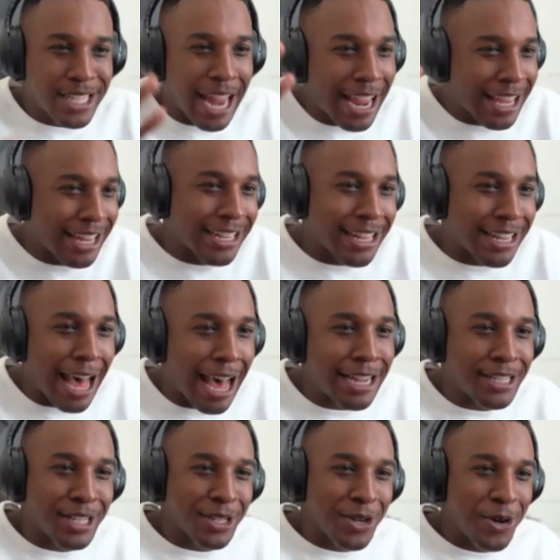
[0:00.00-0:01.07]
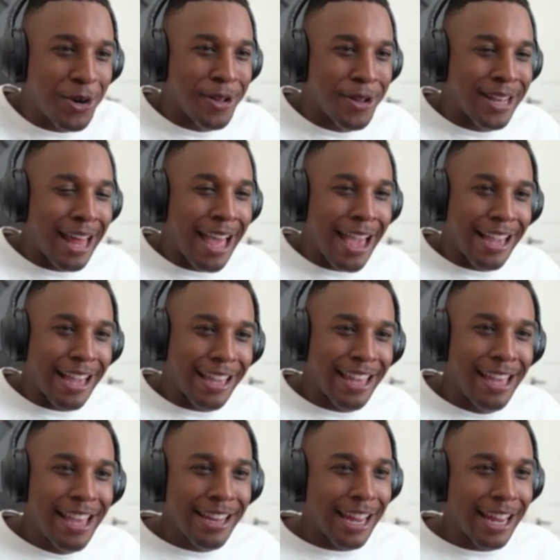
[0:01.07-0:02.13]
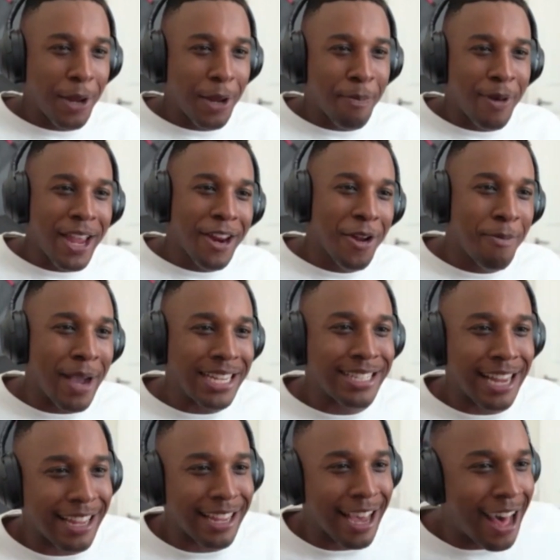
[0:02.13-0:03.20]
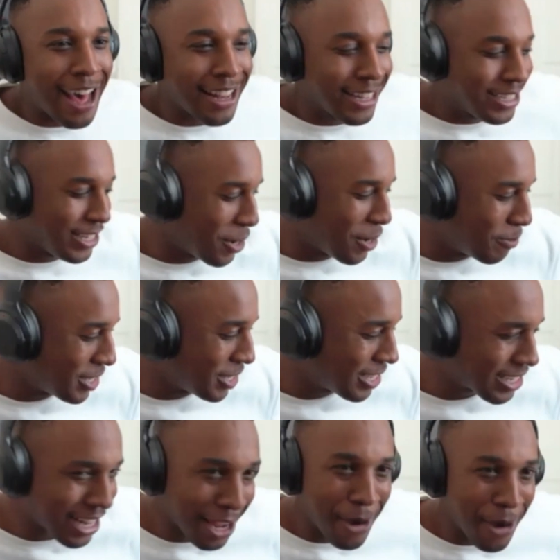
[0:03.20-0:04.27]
psychological, like they're playing on my psychology almost.